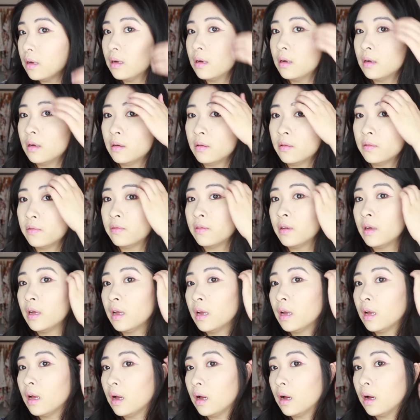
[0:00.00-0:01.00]
of
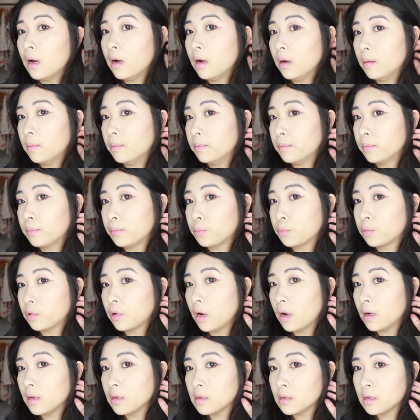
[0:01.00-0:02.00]

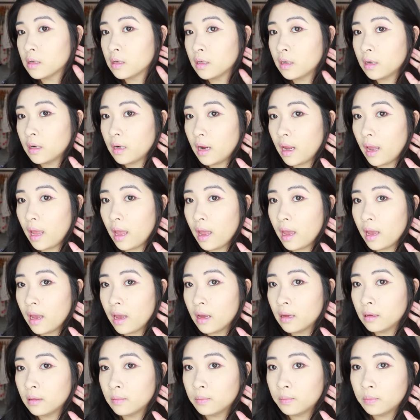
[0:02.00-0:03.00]
bronzer
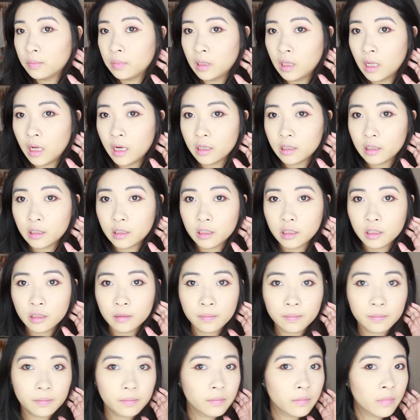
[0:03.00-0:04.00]
and blush,
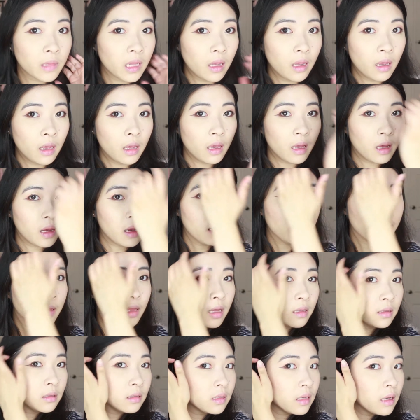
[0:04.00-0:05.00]
and
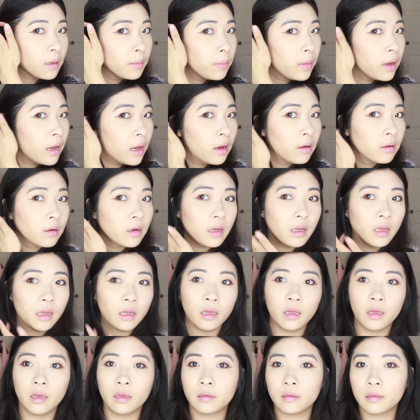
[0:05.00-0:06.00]
that's about
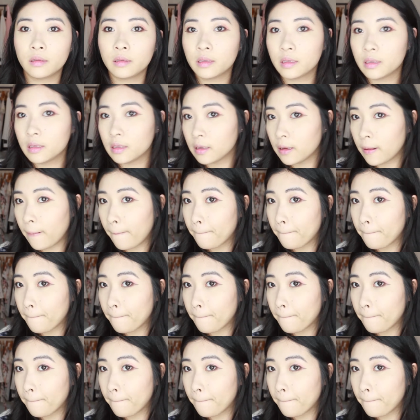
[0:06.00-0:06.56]
it.